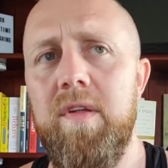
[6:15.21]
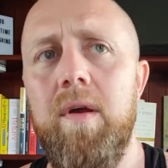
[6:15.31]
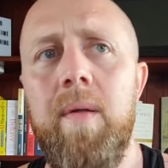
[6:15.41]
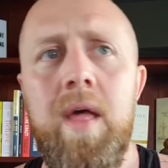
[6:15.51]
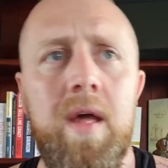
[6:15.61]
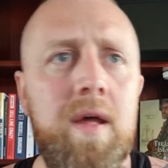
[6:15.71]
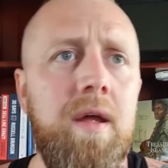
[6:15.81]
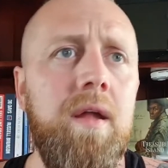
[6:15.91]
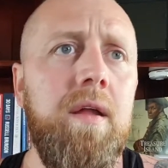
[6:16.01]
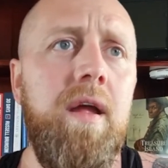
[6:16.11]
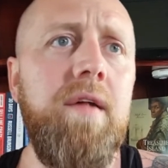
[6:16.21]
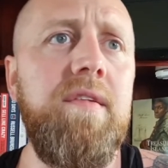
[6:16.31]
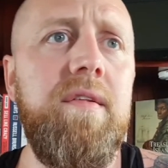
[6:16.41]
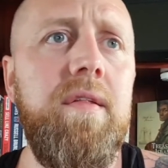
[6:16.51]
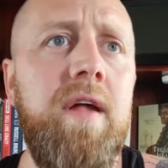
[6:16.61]
So
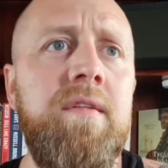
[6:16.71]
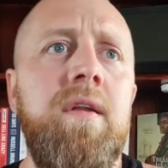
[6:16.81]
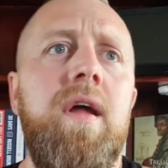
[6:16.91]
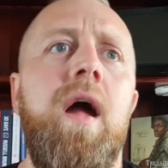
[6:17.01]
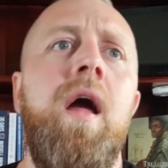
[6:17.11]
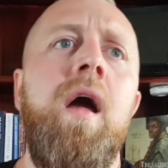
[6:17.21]
yes, that's in there.